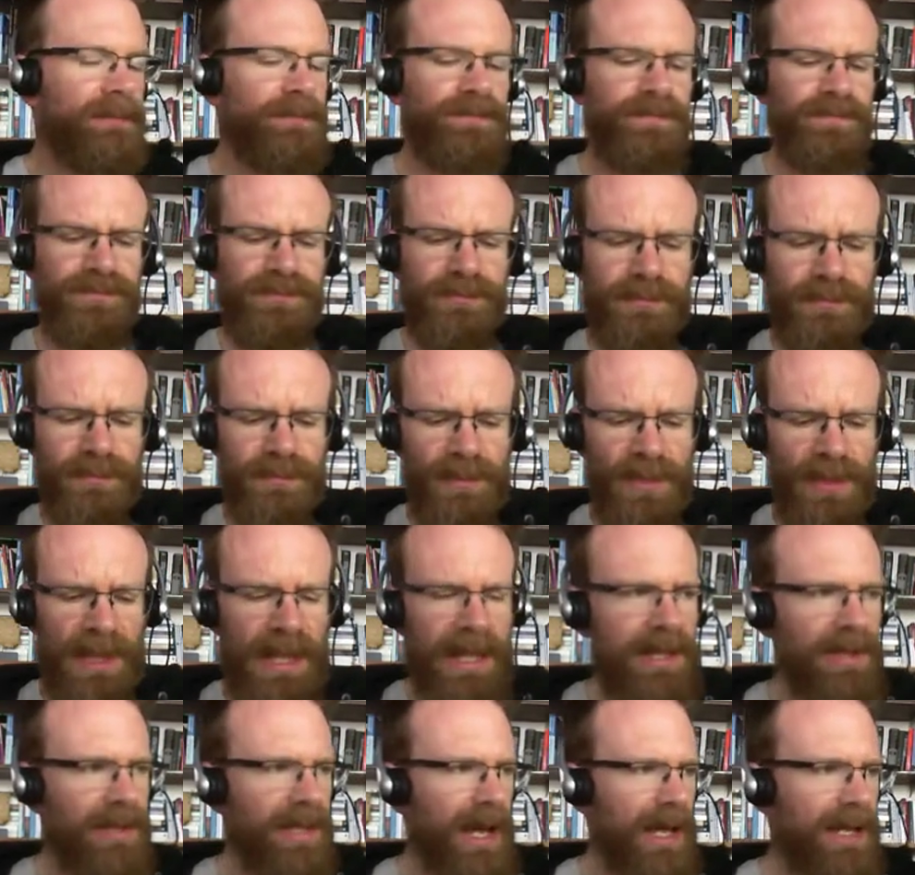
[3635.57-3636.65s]
and that is
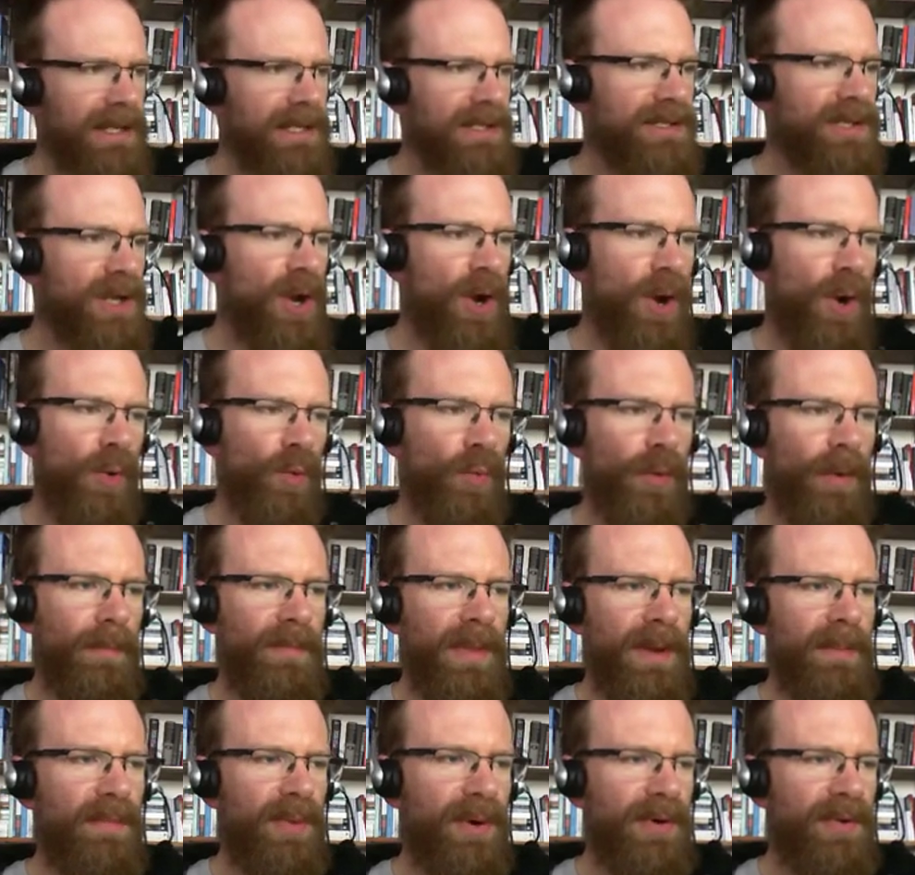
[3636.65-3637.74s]
remember
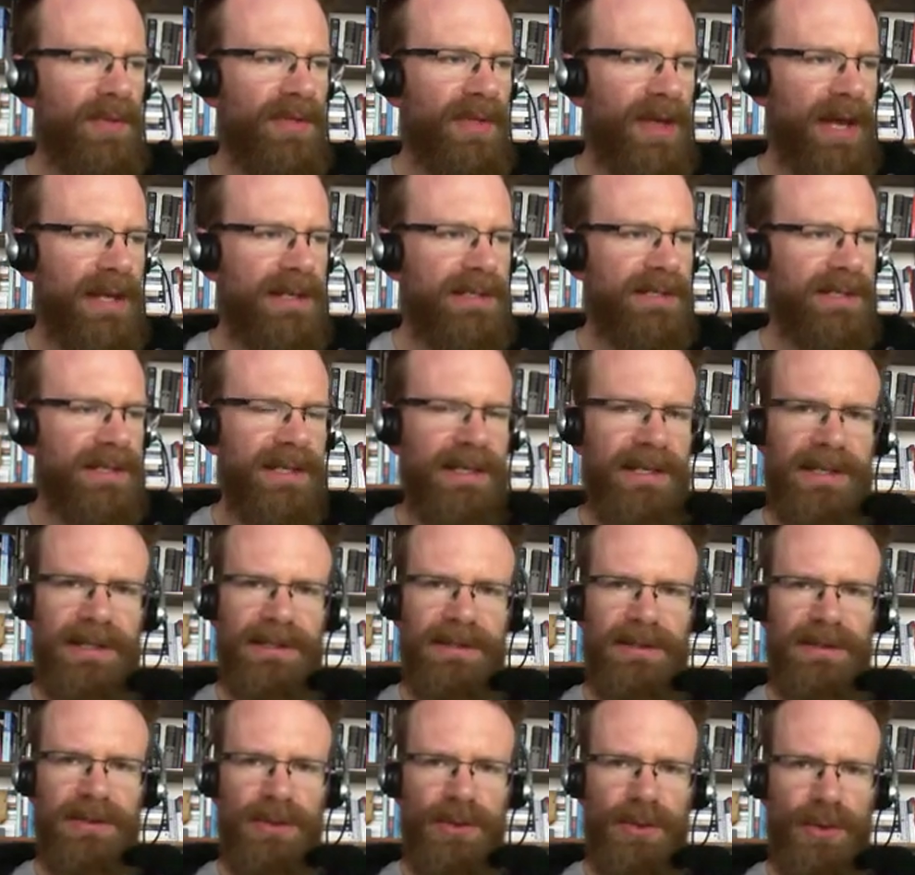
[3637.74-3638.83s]
that in Uruk
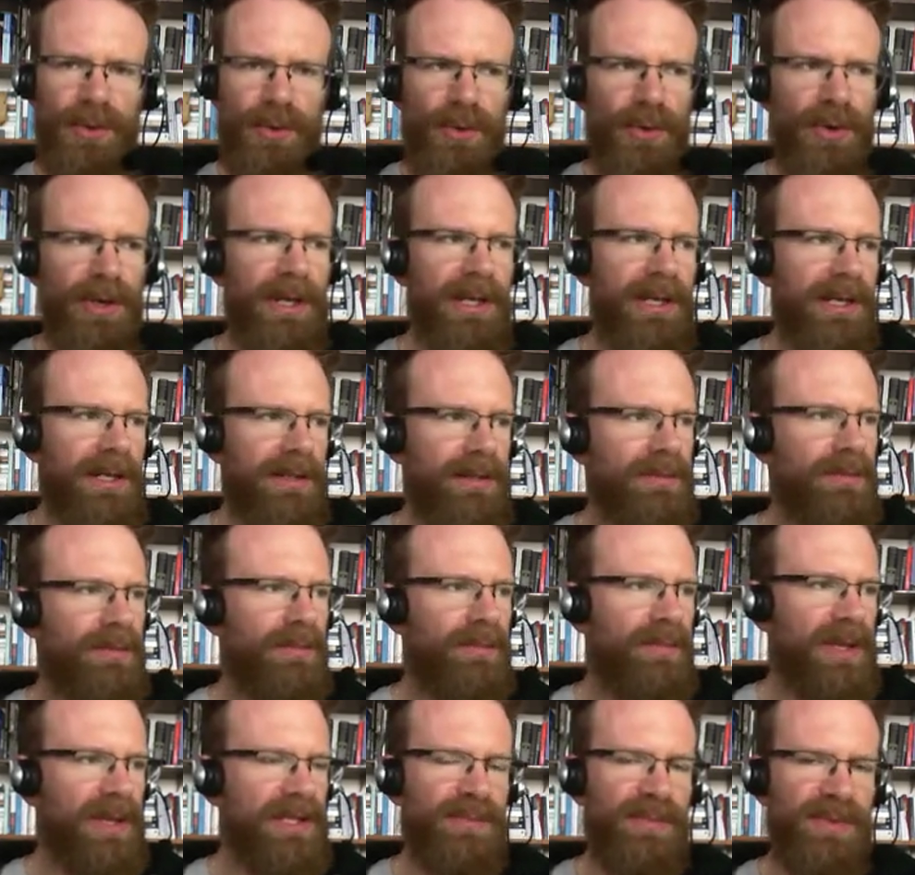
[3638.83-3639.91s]
and in
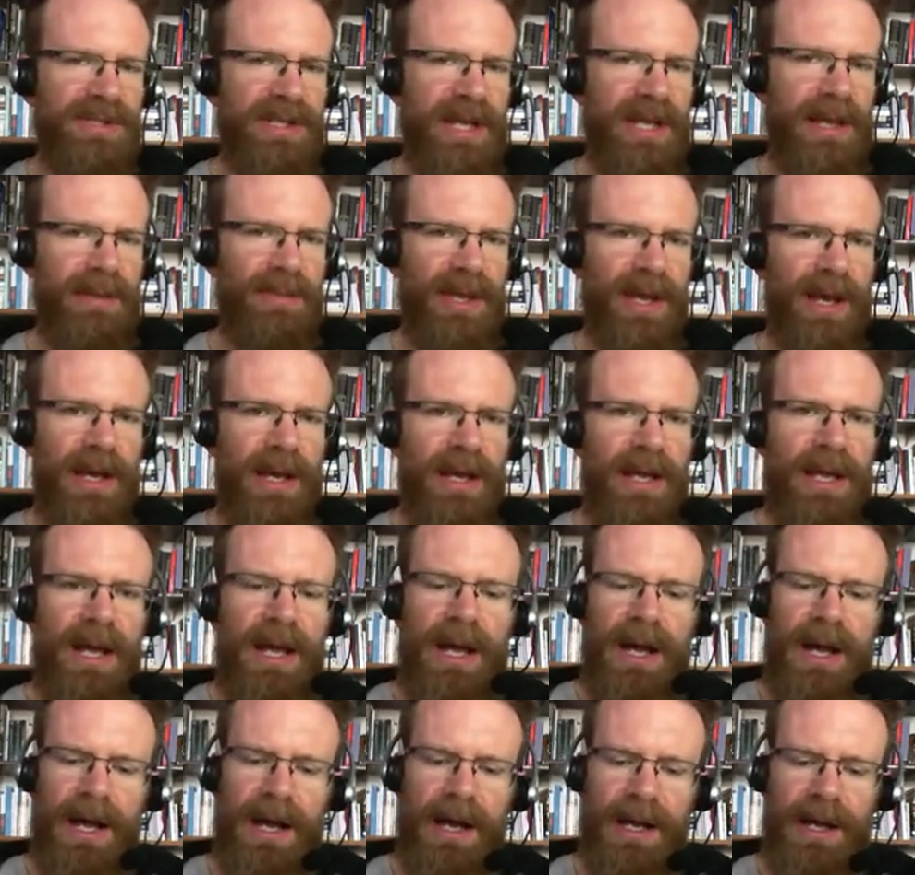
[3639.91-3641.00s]
Mesopotamia, uh,
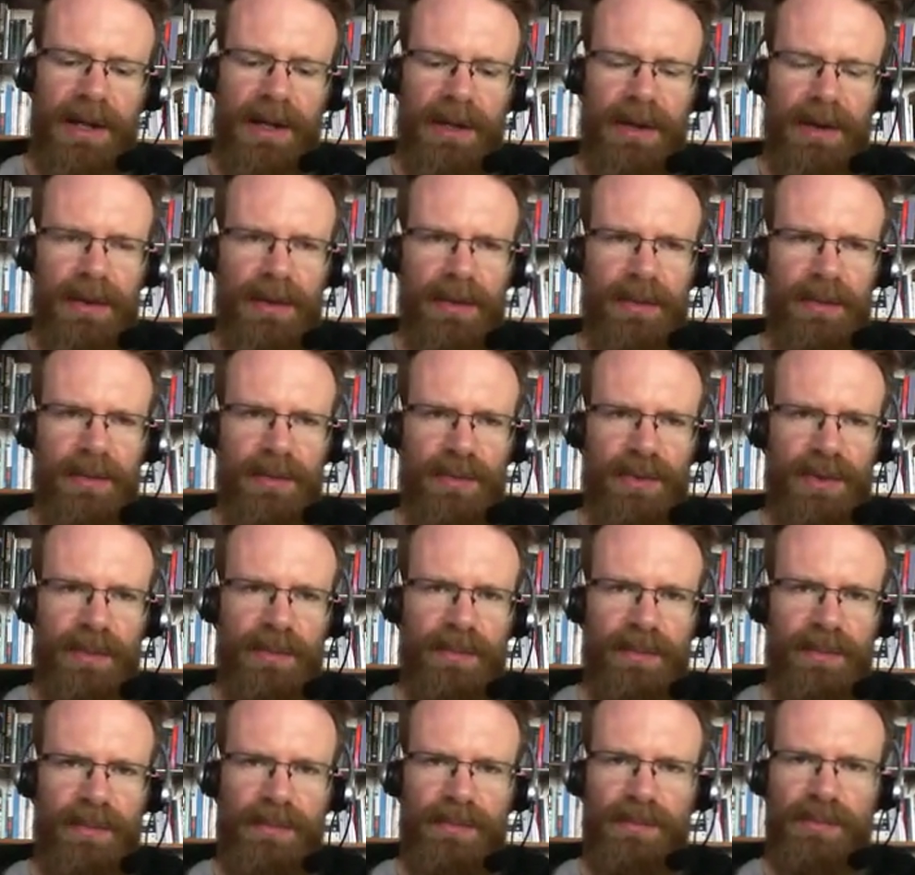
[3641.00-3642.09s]
the primary
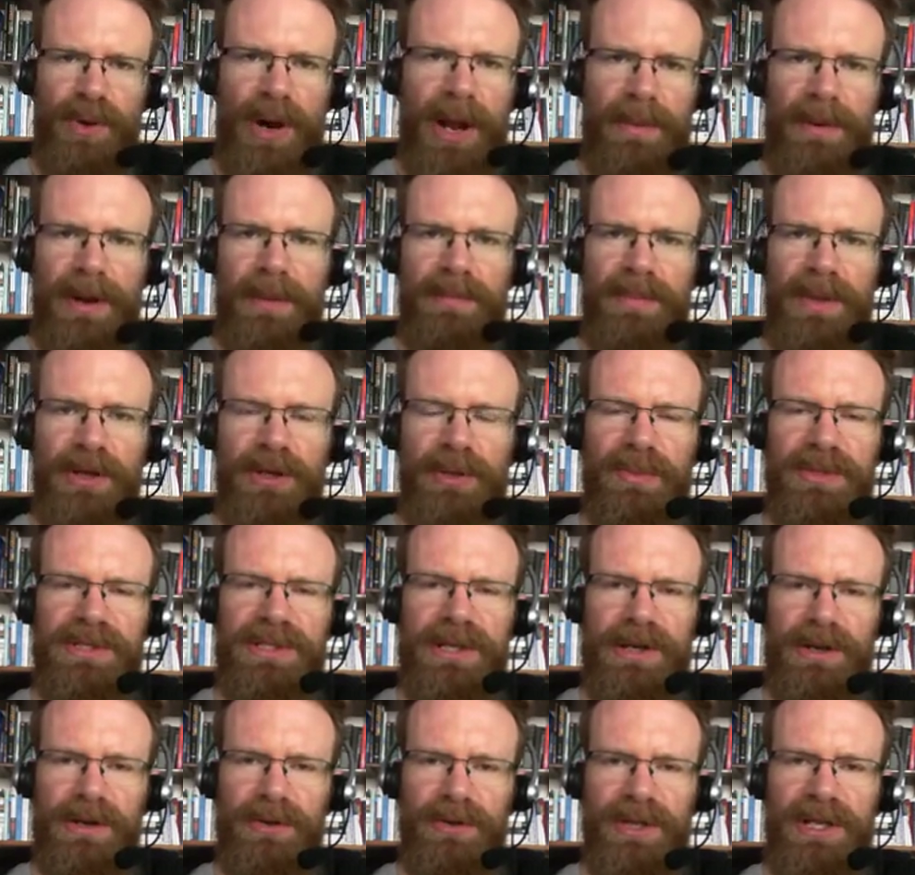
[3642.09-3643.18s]
building material is
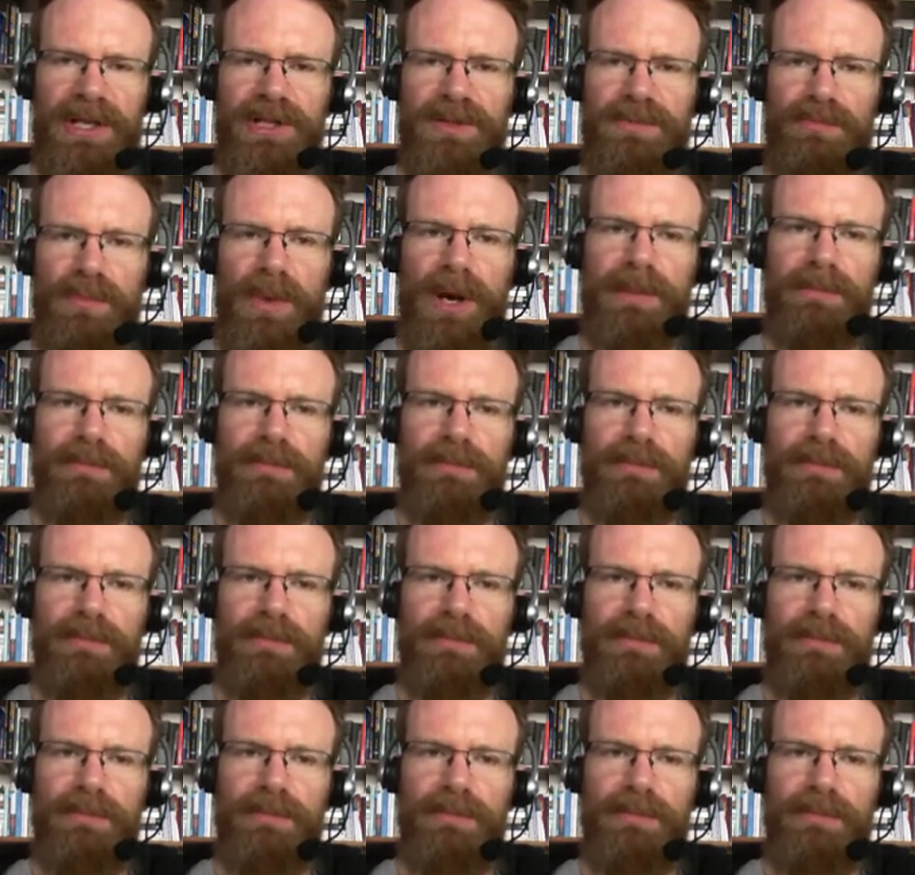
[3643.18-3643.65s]
mud brick.